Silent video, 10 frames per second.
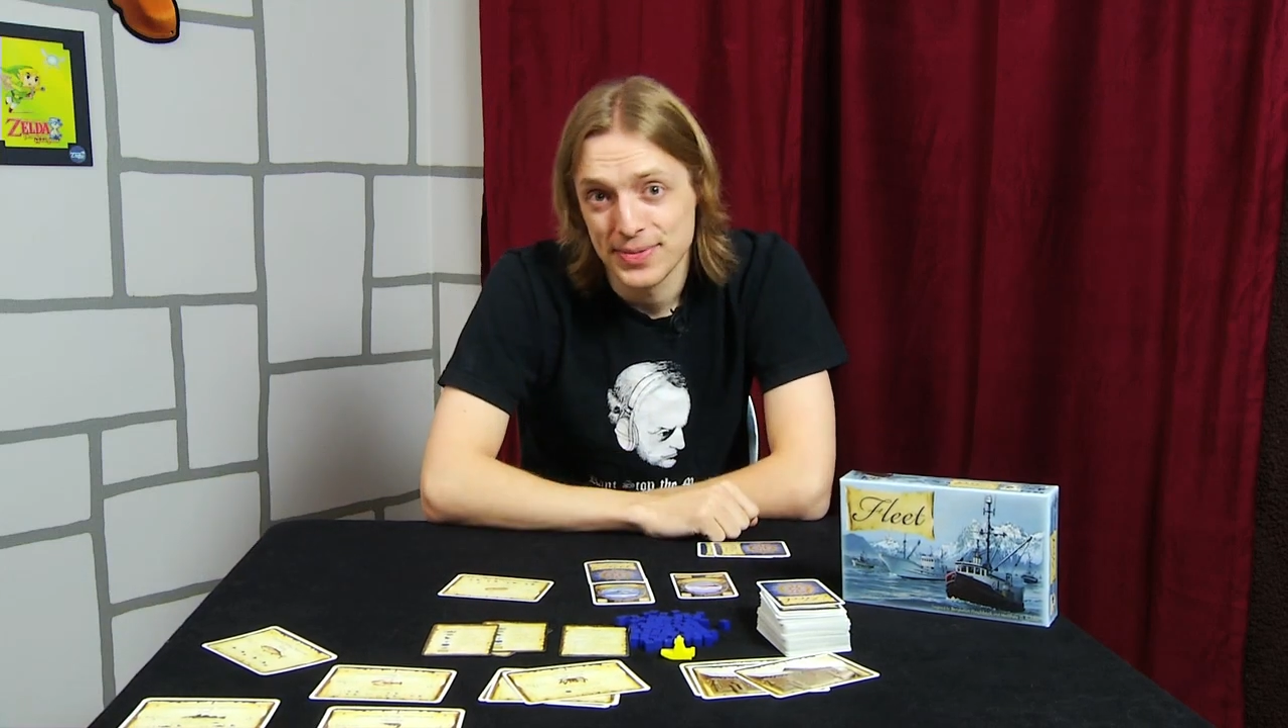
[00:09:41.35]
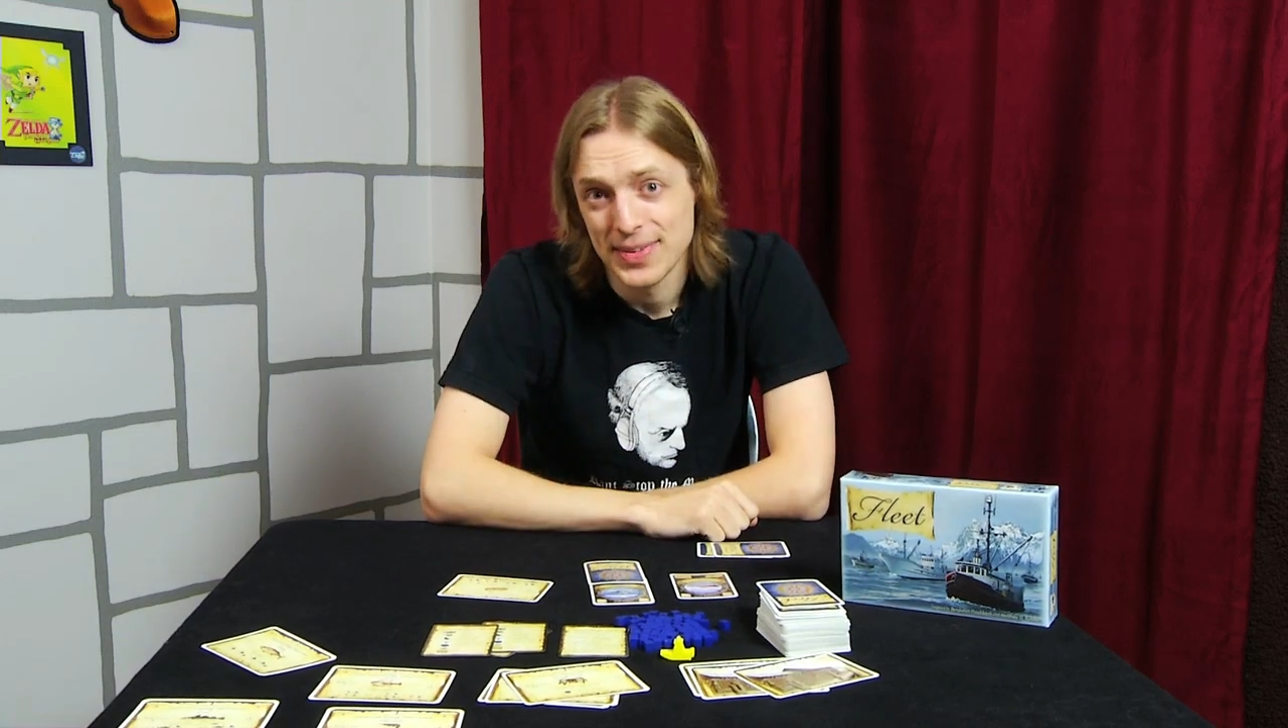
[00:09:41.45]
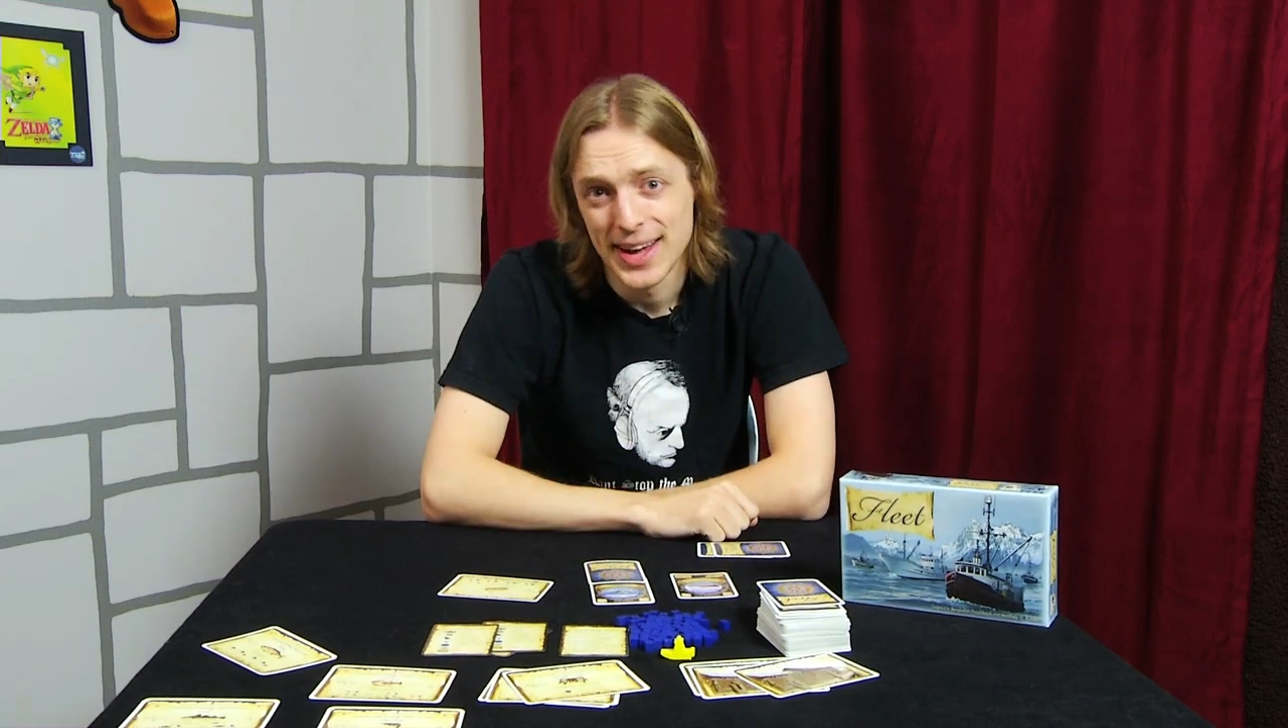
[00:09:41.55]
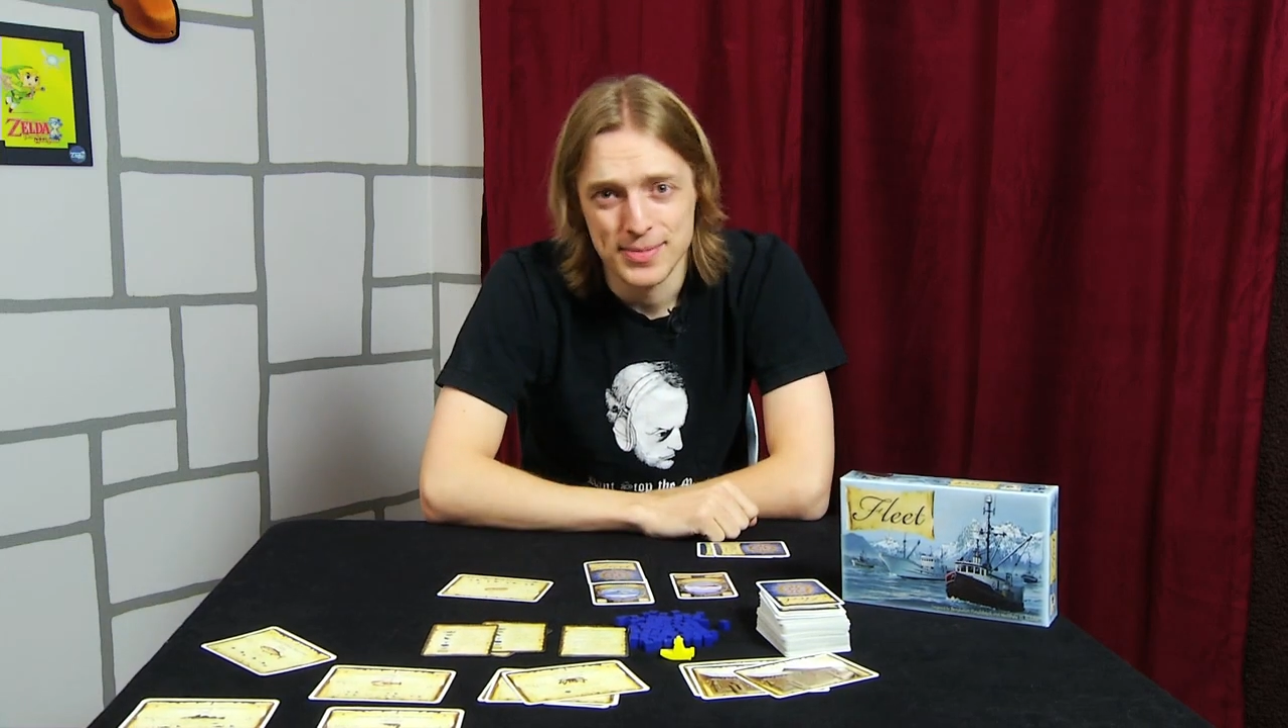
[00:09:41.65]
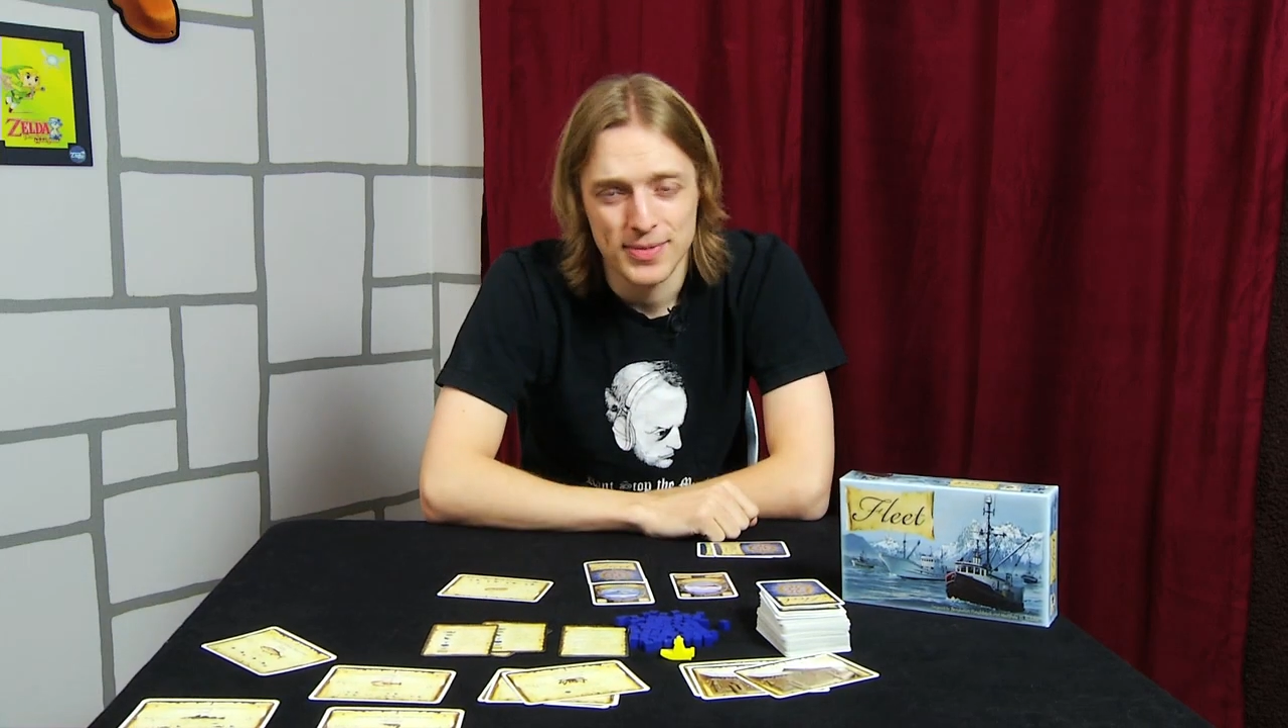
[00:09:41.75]

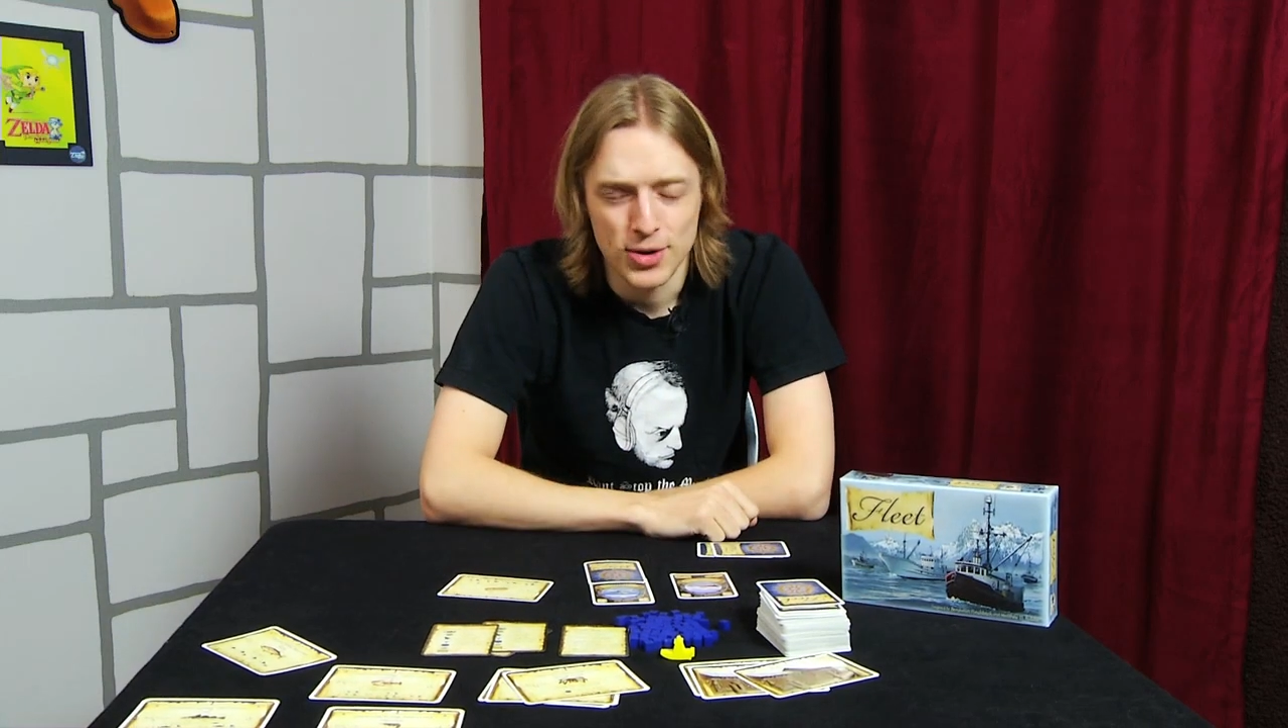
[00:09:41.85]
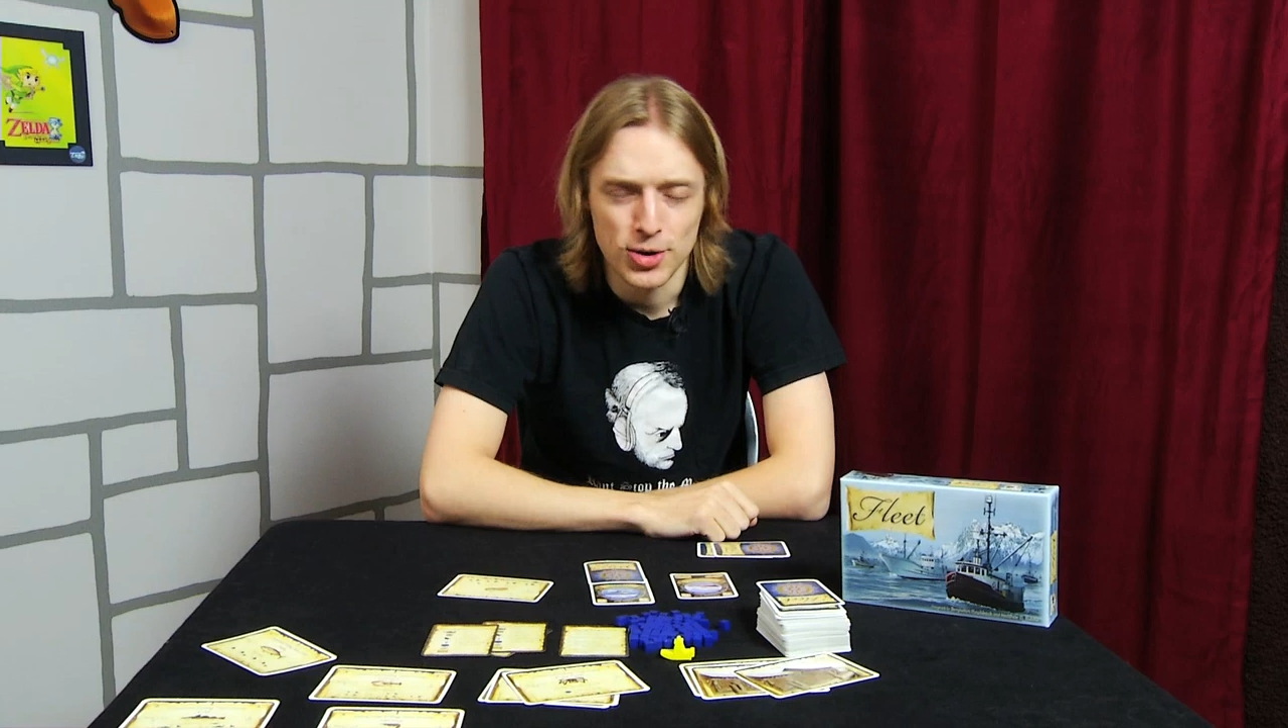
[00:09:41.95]
I'm a